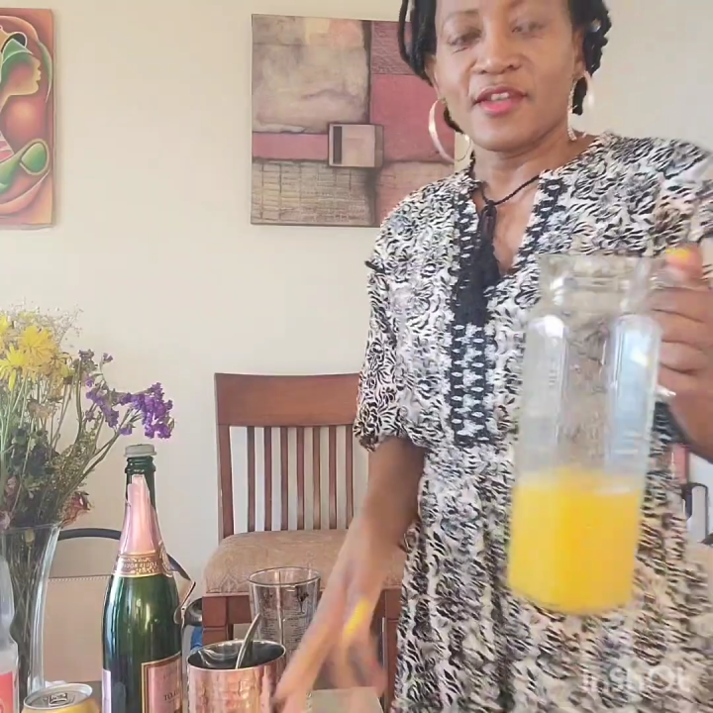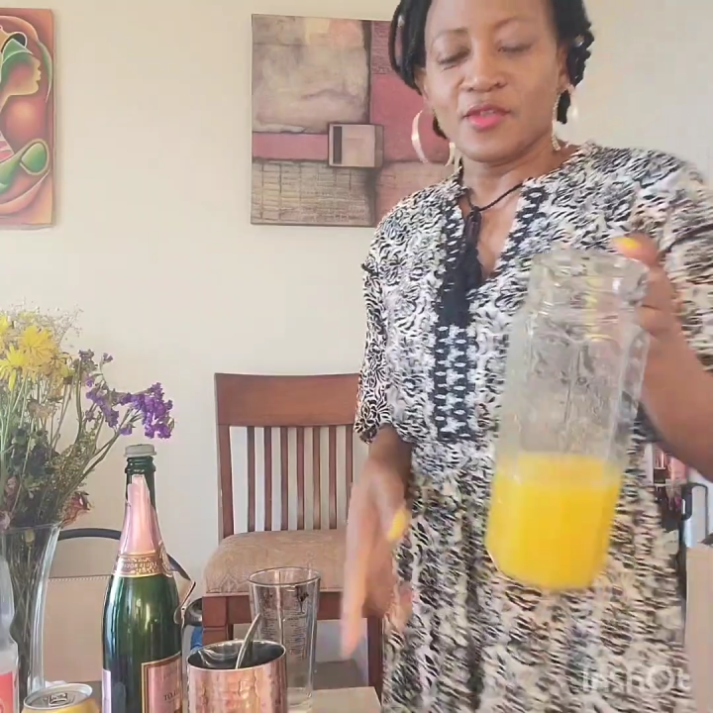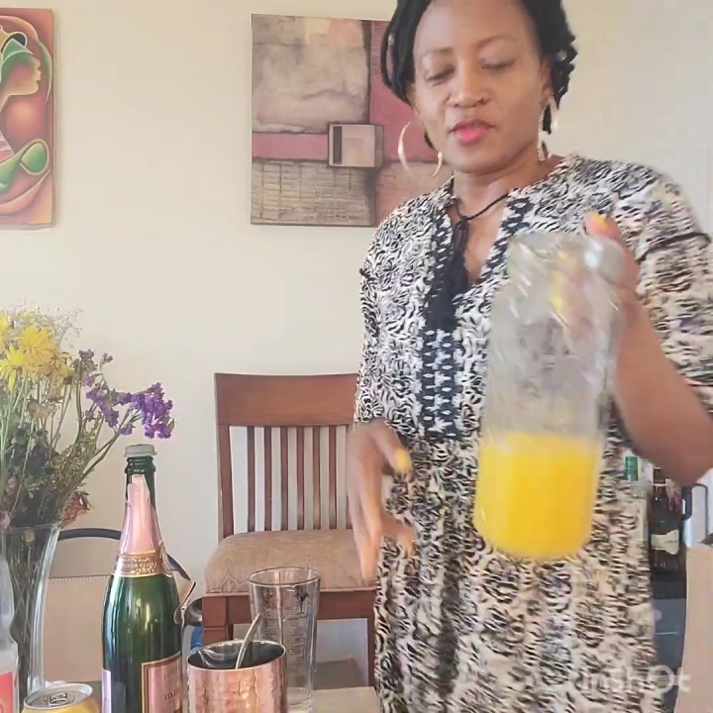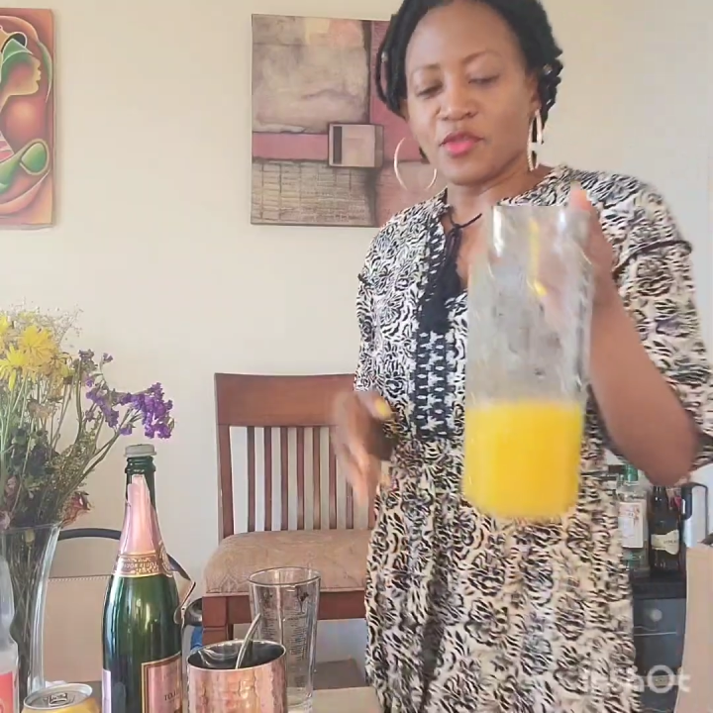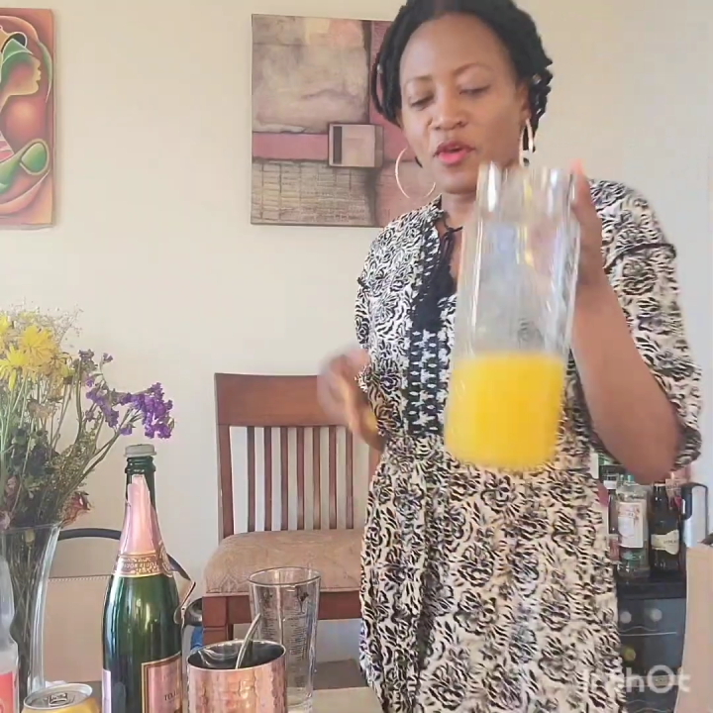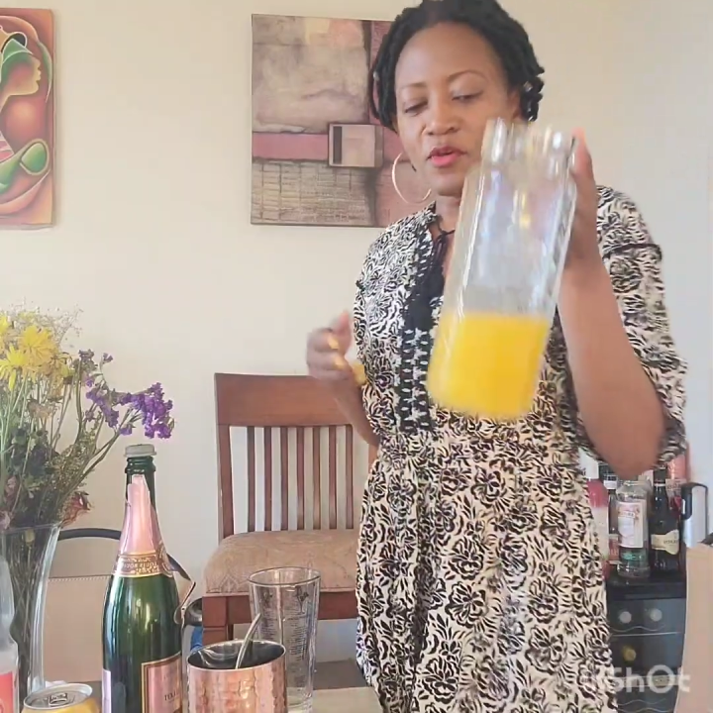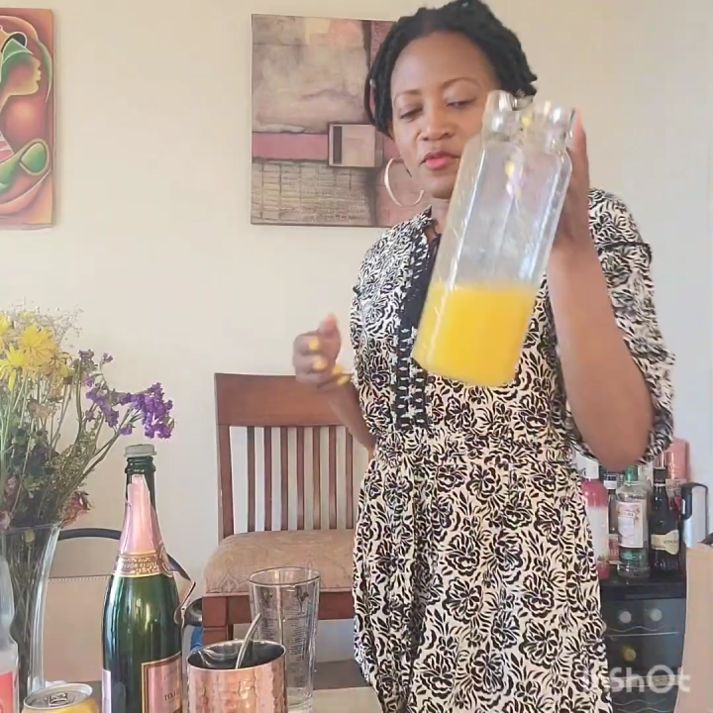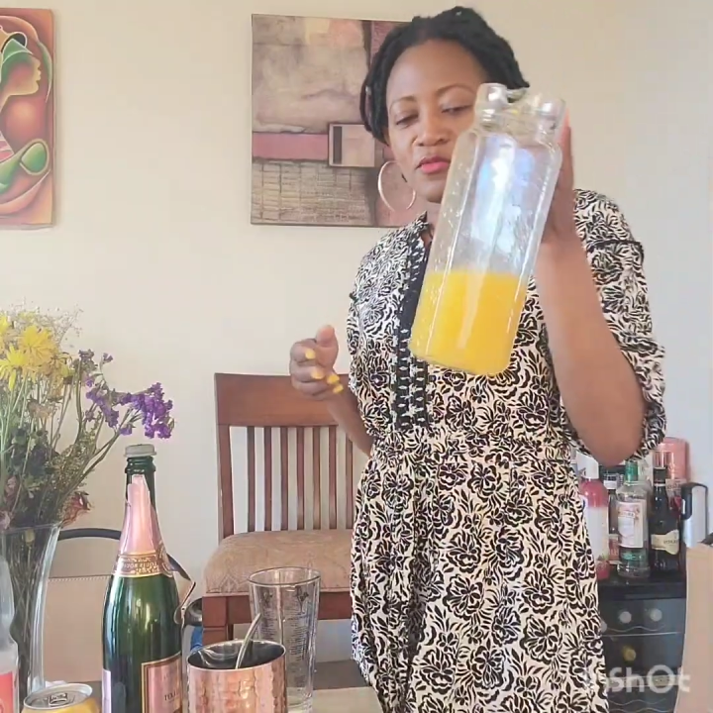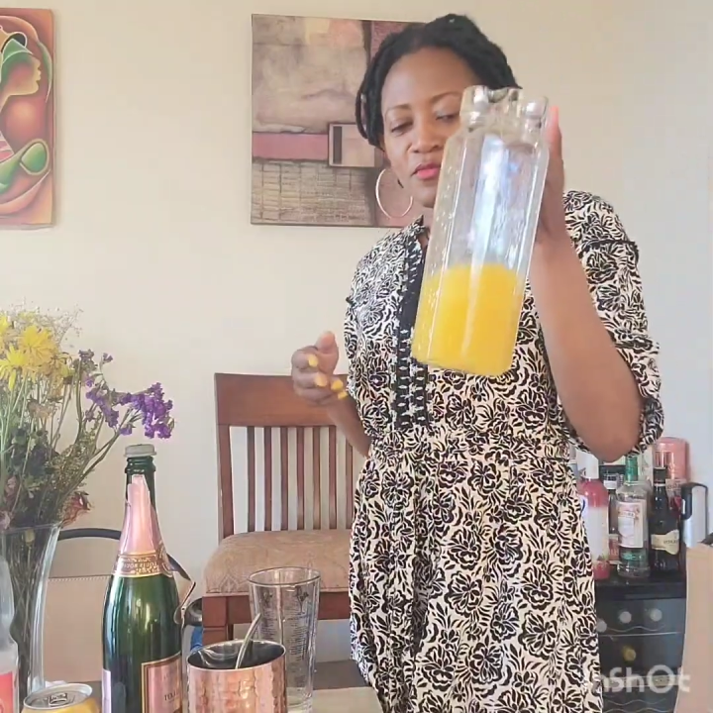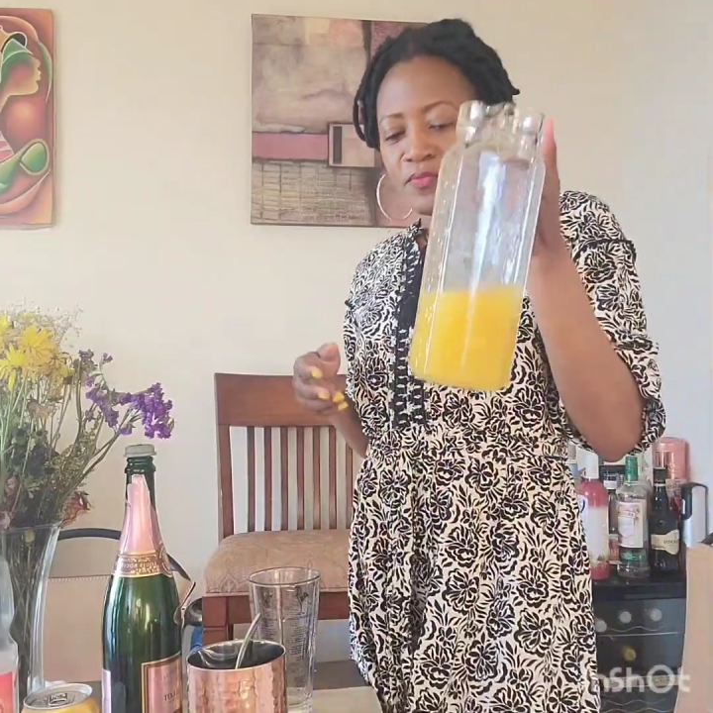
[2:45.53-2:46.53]

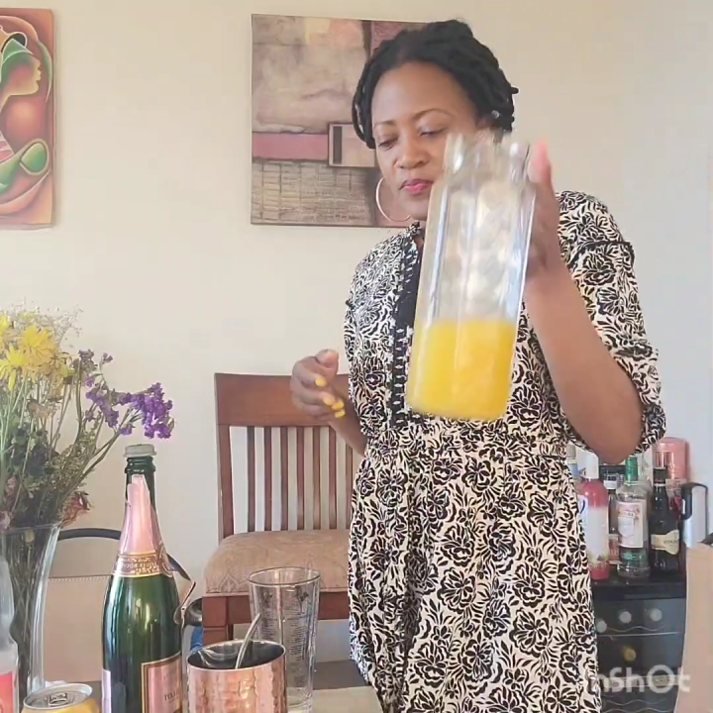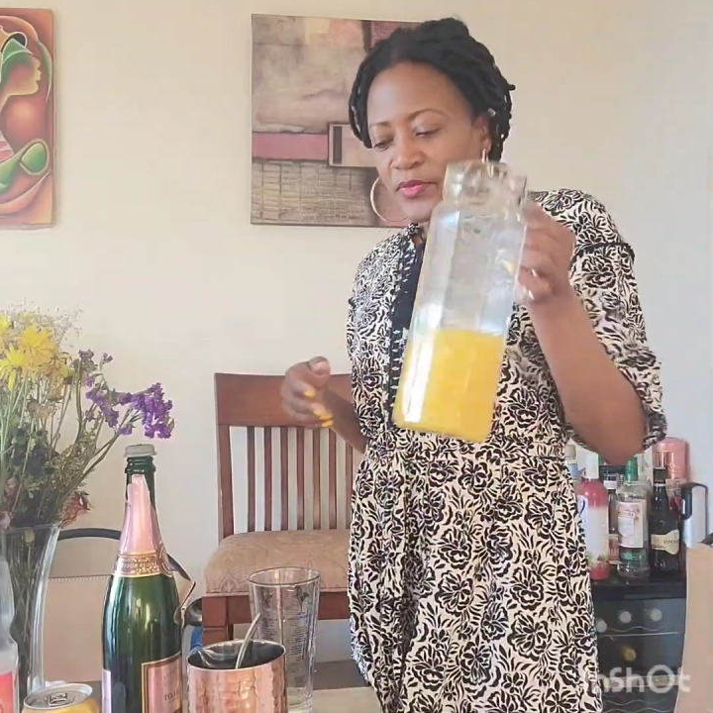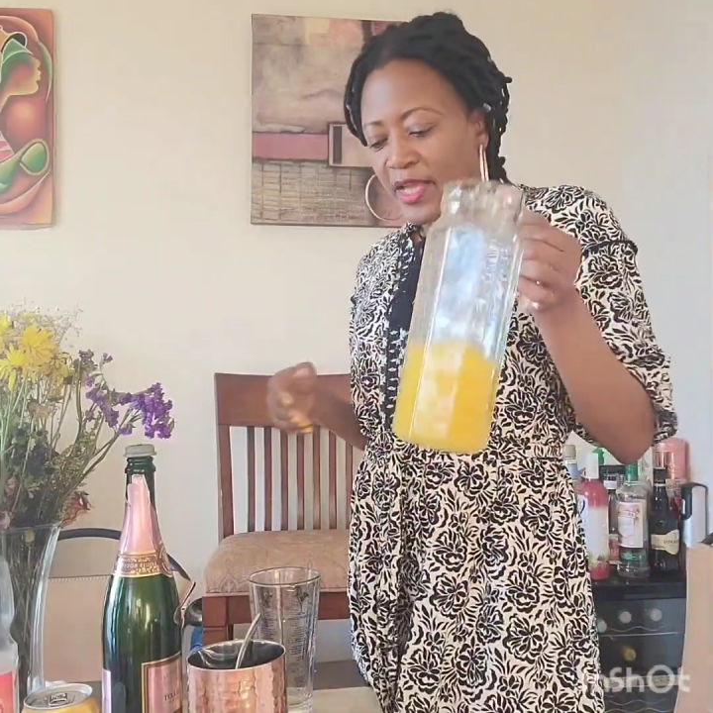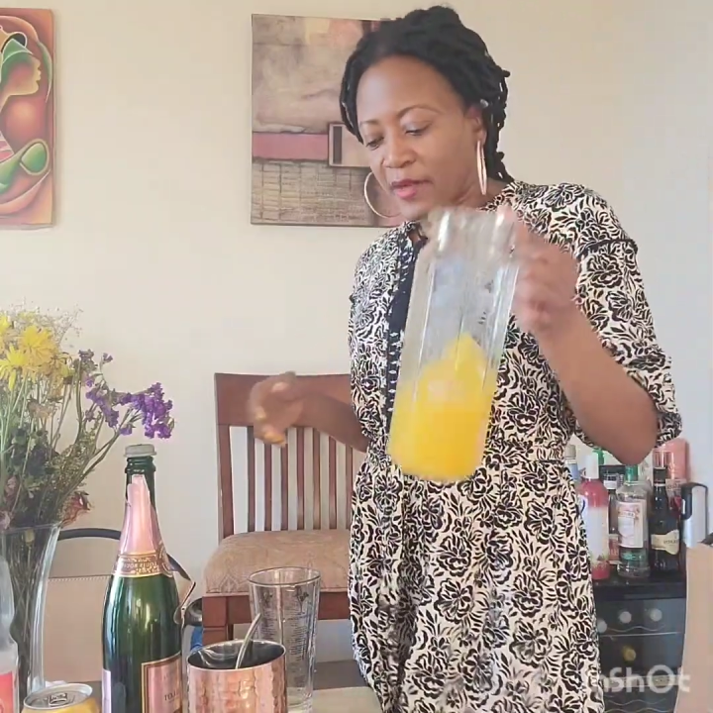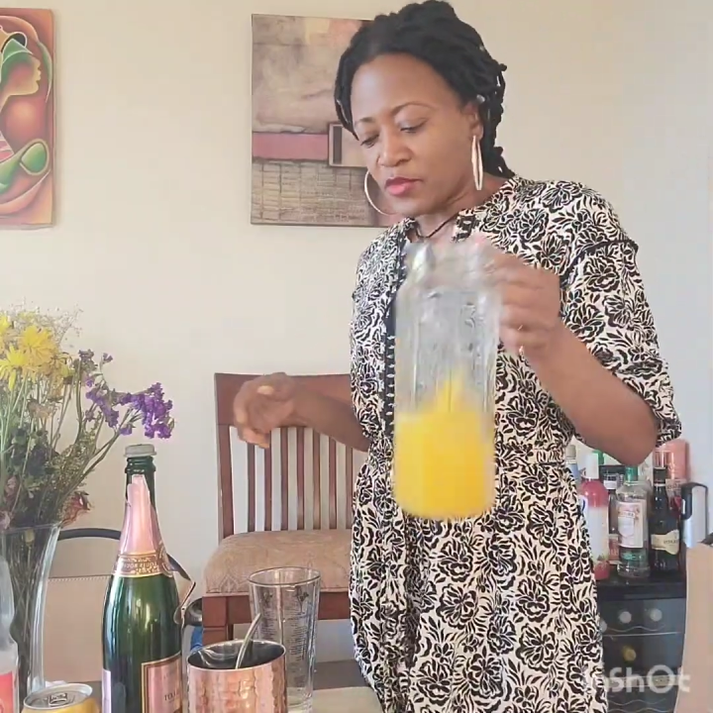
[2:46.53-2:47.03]
So I'm